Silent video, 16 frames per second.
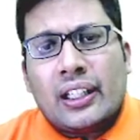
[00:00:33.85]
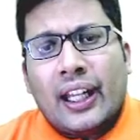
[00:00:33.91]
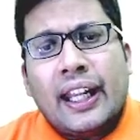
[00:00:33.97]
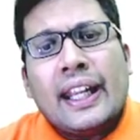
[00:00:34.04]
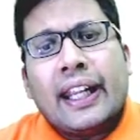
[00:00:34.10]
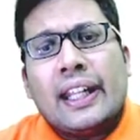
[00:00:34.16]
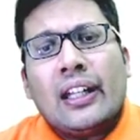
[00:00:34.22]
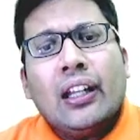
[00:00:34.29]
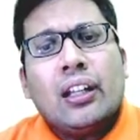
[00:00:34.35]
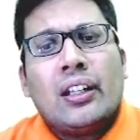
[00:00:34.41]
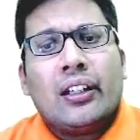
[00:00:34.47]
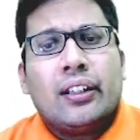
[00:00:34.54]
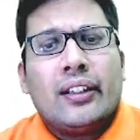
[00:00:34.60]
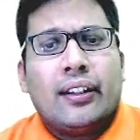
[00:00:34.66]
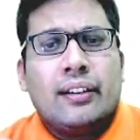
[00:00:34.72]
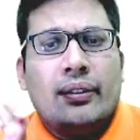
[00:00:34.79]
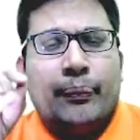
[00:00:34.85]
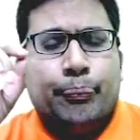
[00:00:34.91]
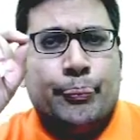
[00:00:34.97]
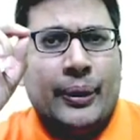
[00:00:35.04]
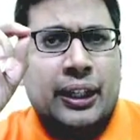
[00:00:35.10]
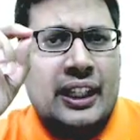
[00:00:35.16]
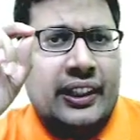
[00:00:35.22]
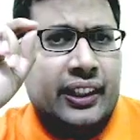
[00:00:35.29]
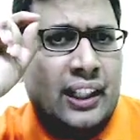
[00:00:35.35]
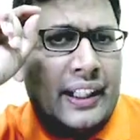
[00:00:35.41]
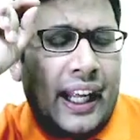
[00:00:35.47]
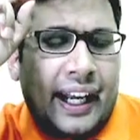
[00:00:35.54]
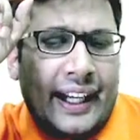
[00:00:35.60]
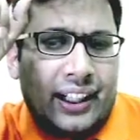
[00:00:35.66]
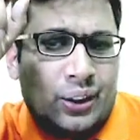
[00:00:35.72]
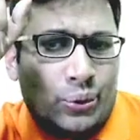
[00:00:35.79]
nail, made the
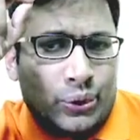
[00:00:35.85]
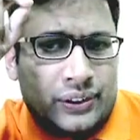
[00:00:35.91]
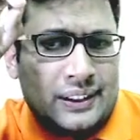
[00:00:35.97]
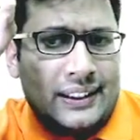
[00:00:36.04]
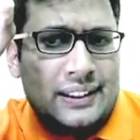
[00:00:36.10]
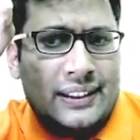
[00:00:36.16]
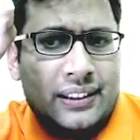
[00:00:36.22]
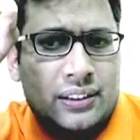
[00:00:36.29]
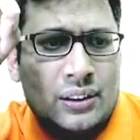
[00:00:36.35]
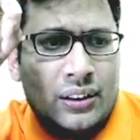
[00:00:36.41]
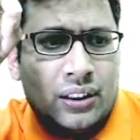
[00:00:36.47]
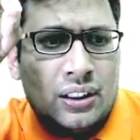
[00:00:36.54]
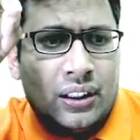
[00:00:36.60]
diagnosis.